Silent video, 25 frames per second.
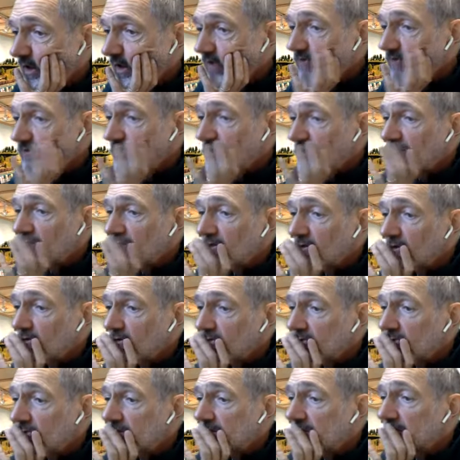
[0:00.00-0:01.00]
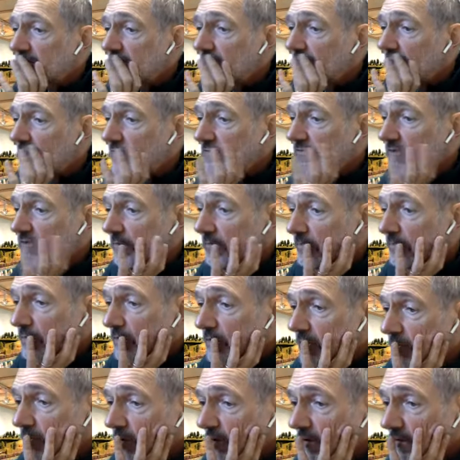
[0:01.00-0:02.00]
just get those 3 cars and
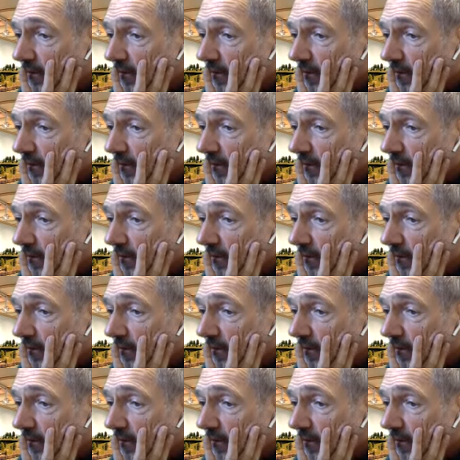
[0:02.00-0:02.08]
put them on